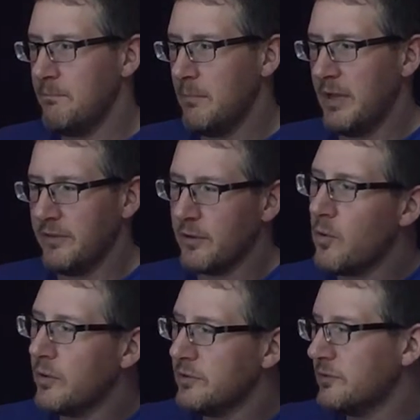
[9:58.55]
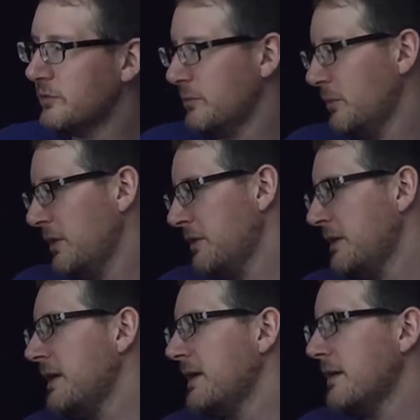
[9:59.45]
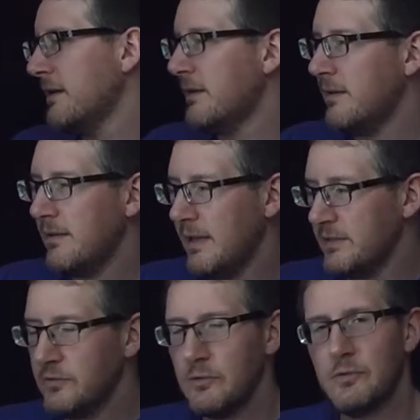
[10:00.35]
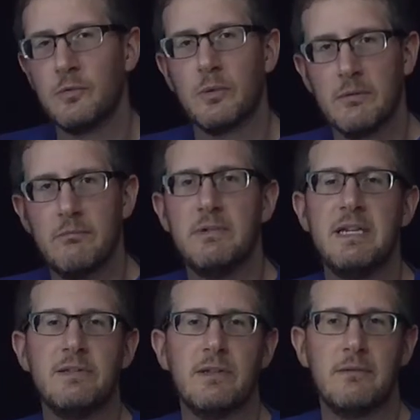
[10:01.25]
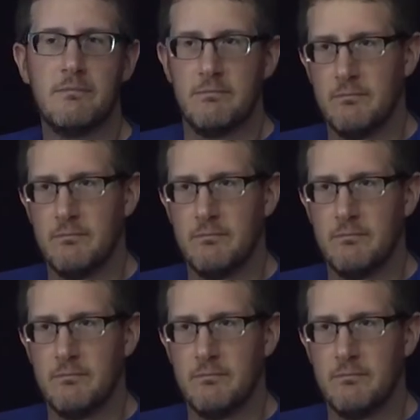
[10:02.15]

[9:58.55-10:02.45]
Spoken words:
But the cords with the Asus were decent,